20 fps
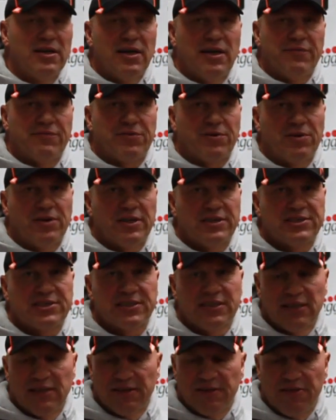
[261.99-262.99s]
And for
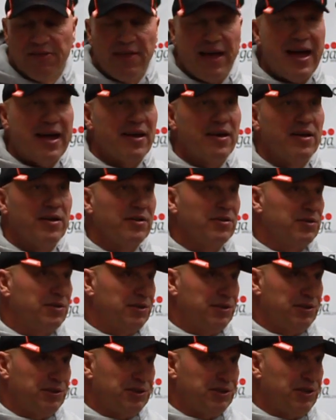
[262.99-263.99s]
us, that
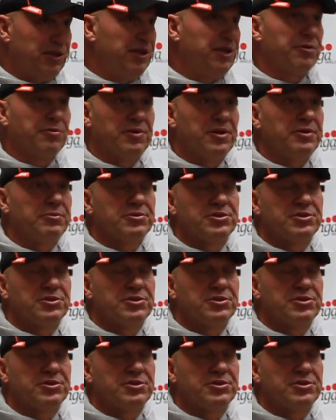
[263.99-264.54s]
literally